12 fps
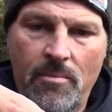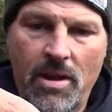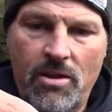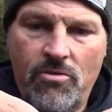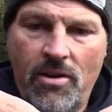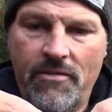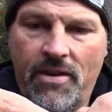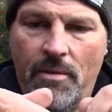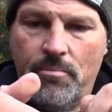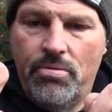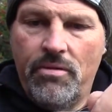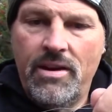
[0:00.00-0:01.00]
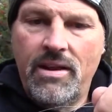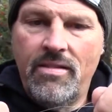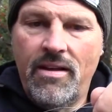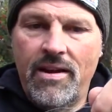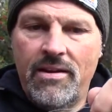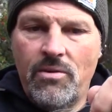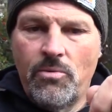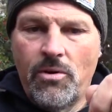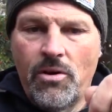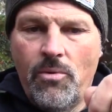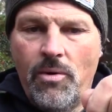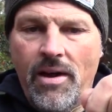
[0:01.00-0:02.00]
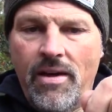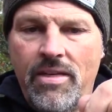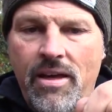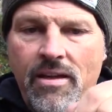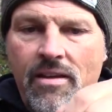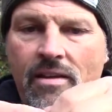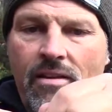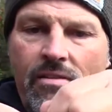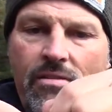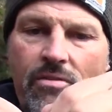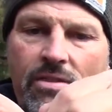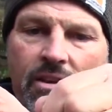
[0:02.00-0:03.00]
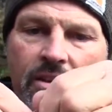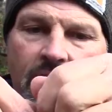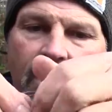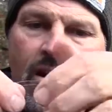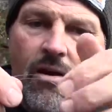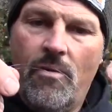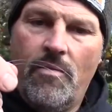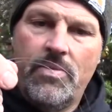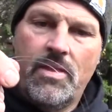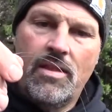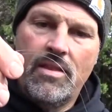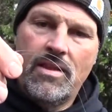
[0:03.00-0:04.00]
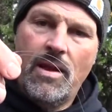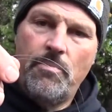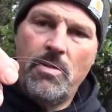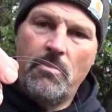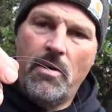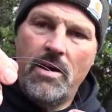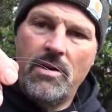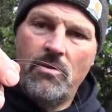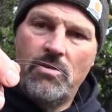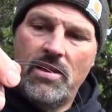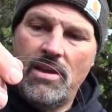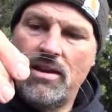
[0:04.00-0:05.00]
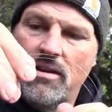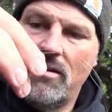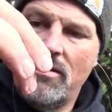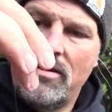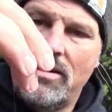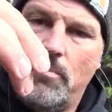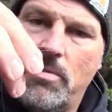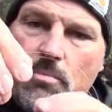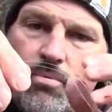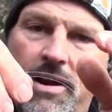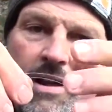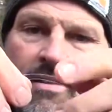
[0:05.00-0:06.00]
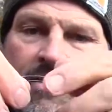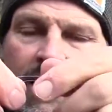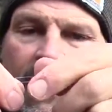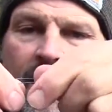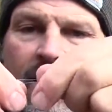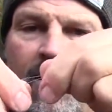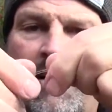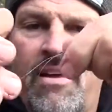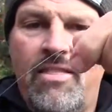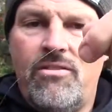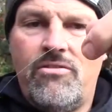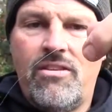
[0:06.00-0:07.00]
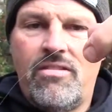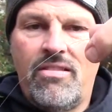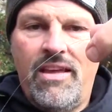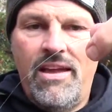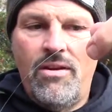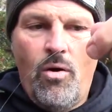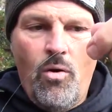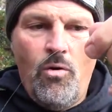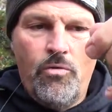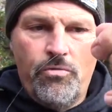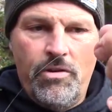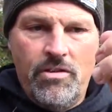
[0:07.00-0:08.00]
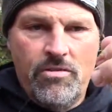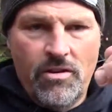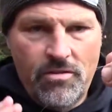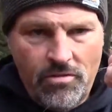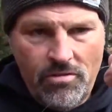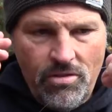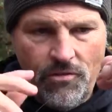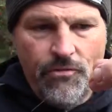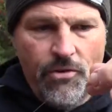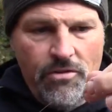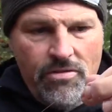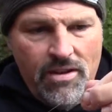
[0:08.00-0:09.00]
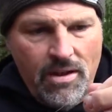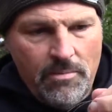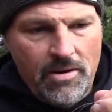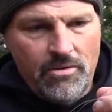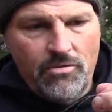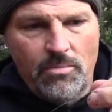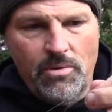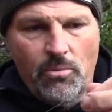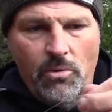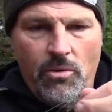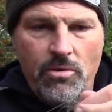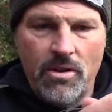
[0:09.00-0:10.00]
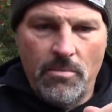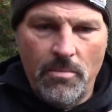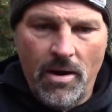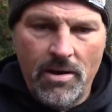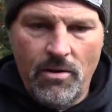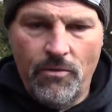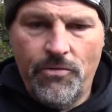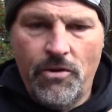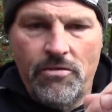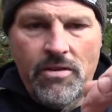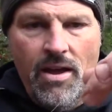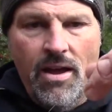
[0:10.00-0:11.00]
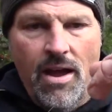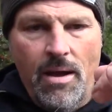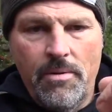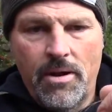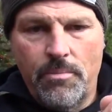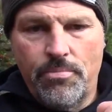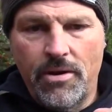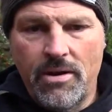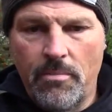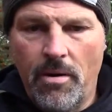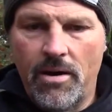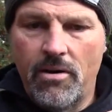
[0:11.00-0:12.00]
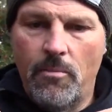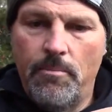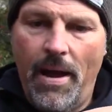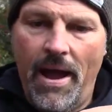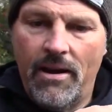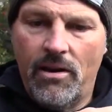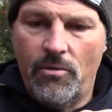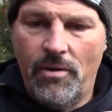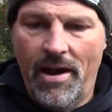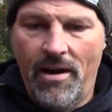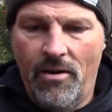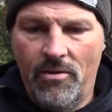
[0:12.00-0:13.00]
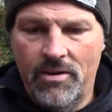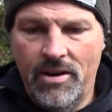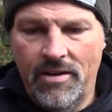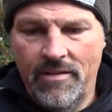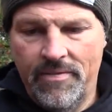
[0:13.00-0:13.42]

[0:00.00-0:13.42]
Make sure I've got plenty of line to work with. So there you go. Tip of the mono's here, tip of the braid's there. They're just laying over each other. So the first thing I'm gonna do, I'm gonna work with the mono first. I'm gonna bring the mono back around.